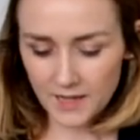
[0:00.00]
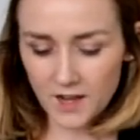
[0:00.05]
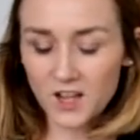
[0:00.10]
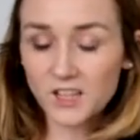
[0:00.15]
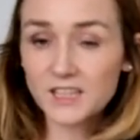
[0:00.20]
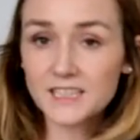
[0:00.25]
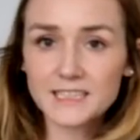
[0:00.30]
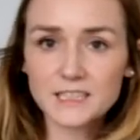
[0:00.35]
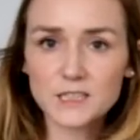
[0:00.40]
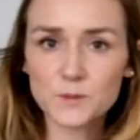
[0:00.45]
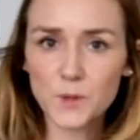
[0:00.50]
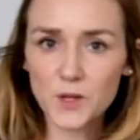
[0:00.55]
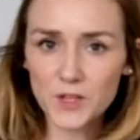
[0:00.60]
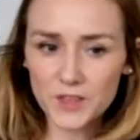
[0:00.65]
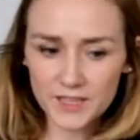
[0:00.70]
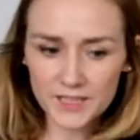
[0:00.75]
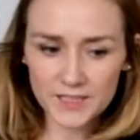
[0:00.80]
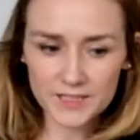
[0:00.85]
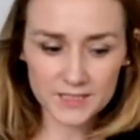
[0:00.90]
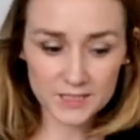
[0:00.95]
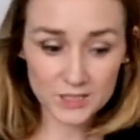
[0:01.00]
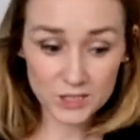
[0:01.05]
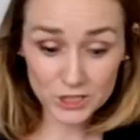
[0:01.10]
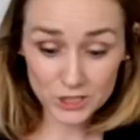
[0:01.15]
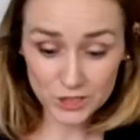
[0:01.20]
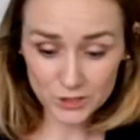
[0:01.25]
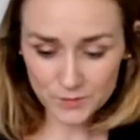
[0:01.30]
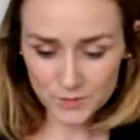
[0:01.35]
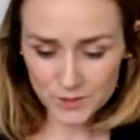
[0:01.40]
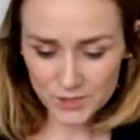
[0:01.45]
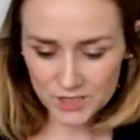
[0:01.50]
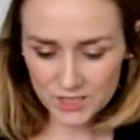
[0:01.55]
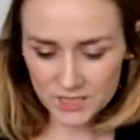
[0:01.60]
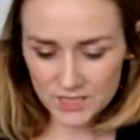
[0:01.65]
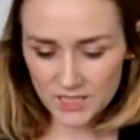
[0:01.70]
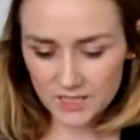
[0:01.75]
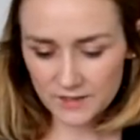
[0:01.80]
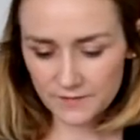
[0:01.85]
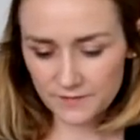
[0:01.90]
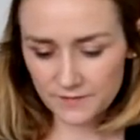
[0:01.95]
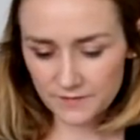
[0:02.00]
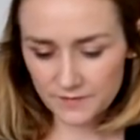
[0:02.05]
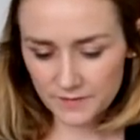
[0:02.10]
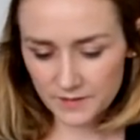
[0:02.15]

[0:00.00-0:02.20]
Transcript: All these small things, there's so much stuff.